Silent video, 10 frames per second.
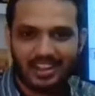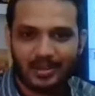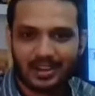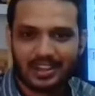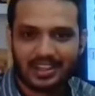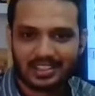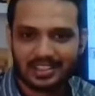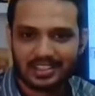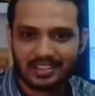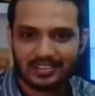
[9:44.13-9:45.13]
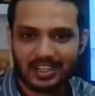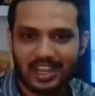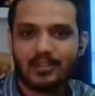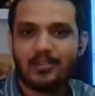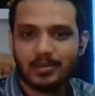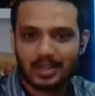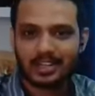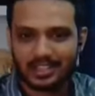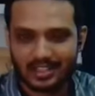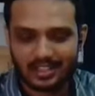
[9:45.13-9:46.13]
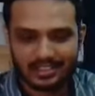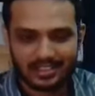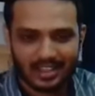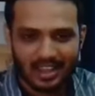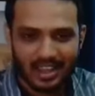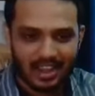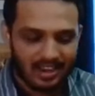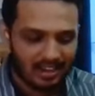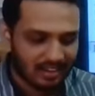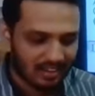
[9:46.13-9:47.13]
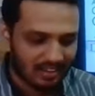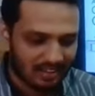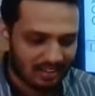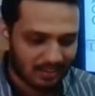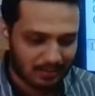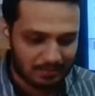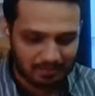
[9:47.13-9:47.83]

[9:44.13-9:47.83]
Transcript: you know at least uh, we have a webinar series and uh,